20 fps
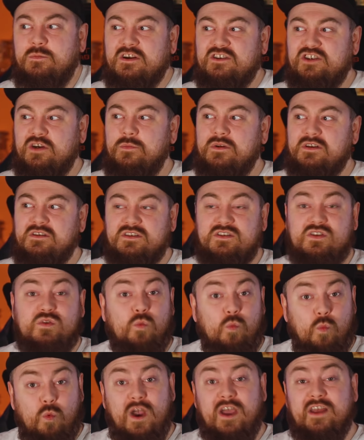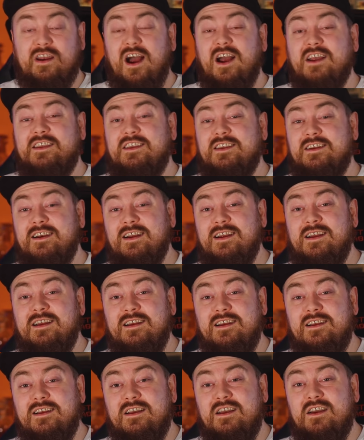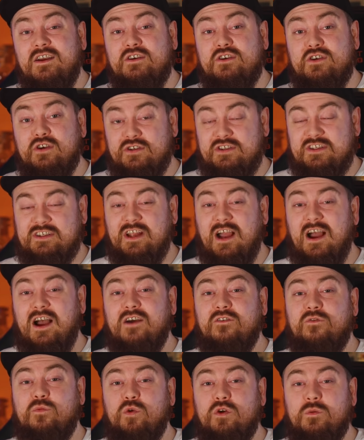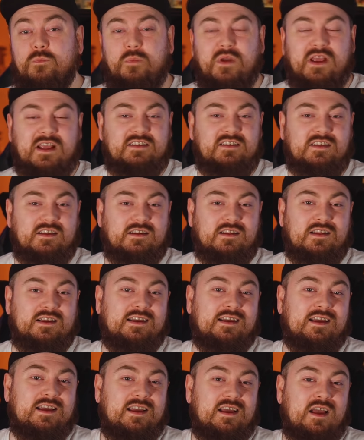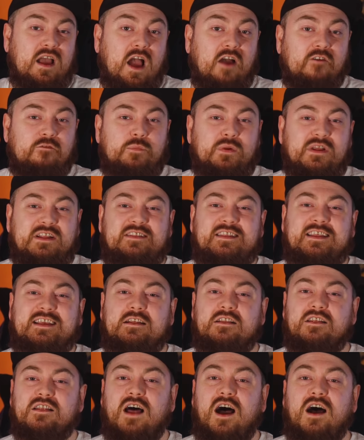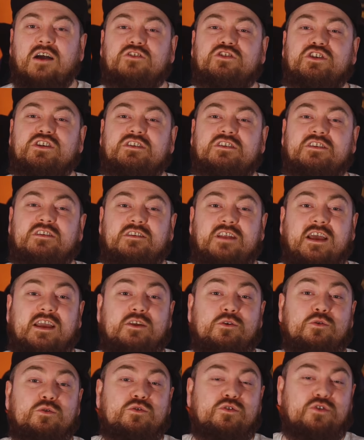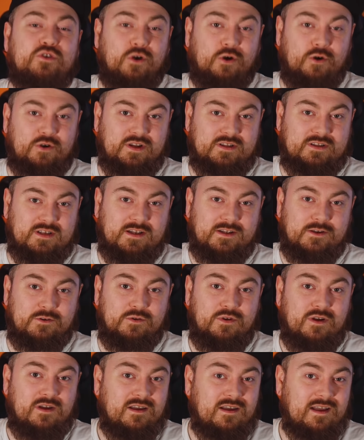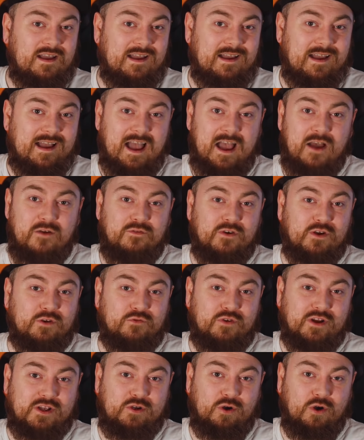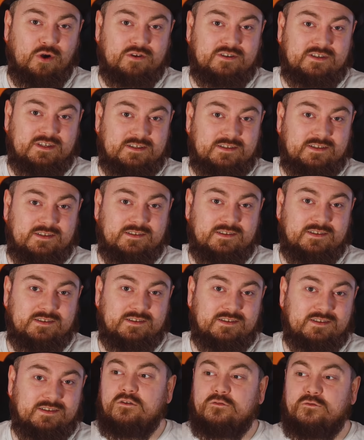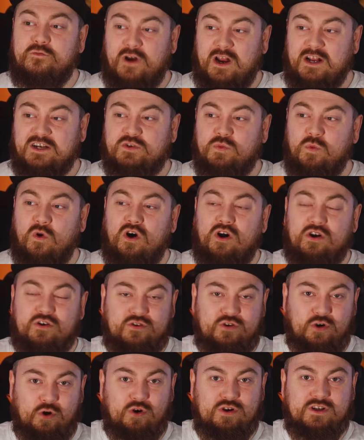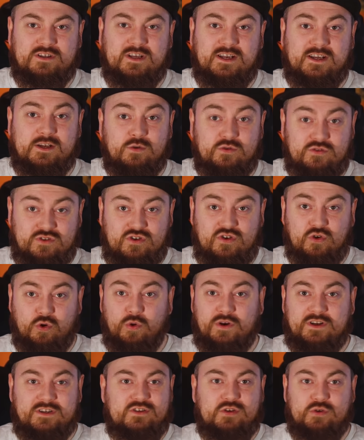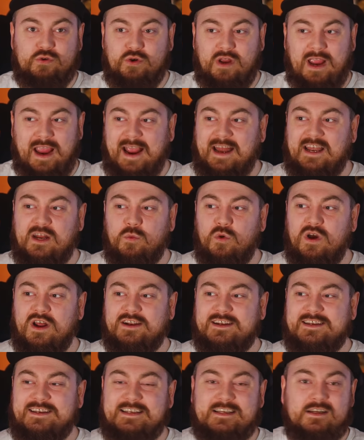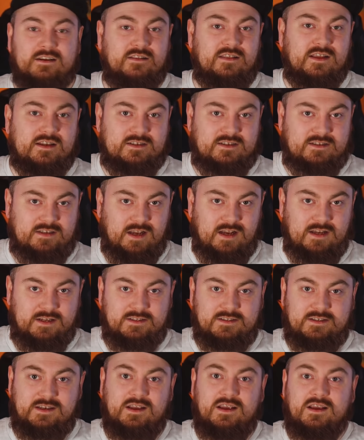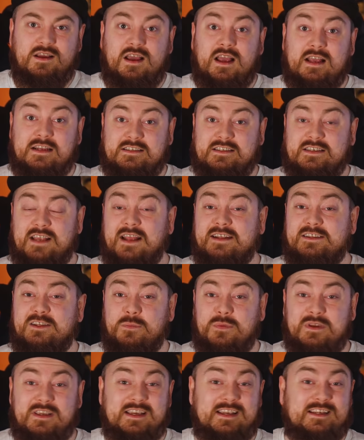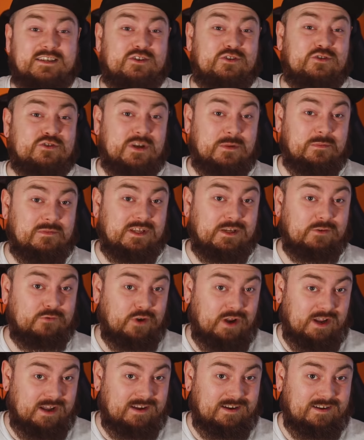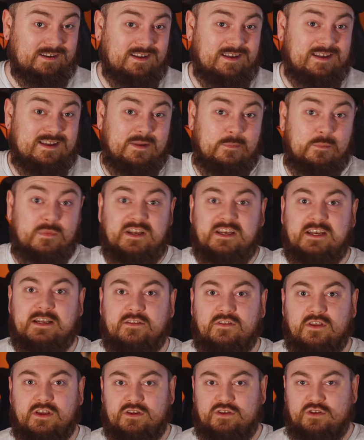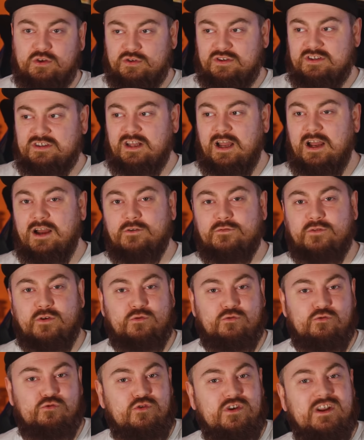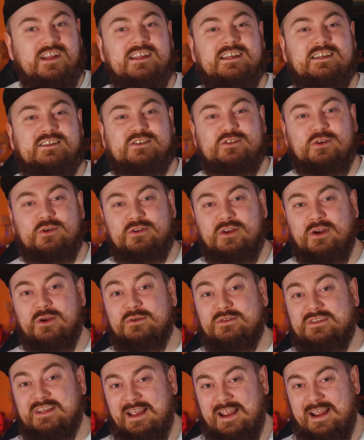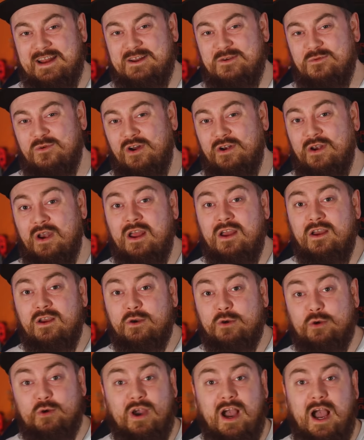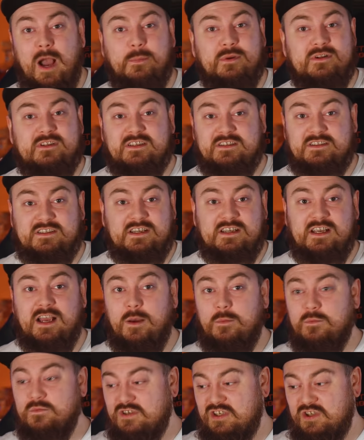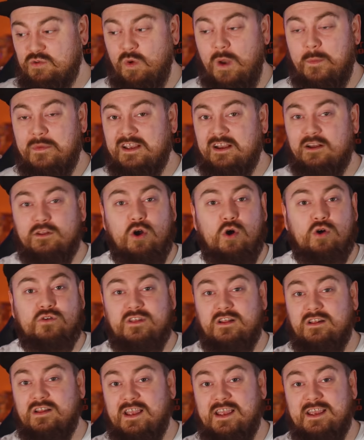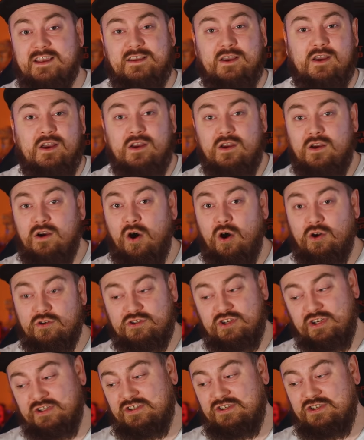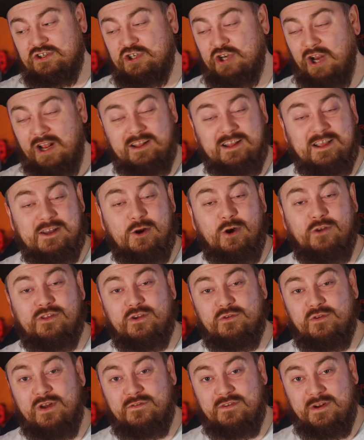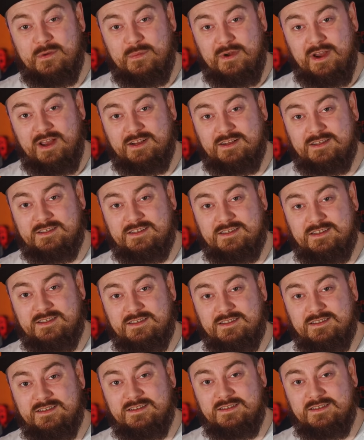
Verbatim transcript: measurements were accurate, Gustave would basically have been the largest Nile crocodile ever recorded. Freshwater crocodiles growing to anywhere near this size is said to be extremely rare, meaning that Gustave really stood out to anyone who happened to see him swimming along the lake or just chilling on the riverbanks.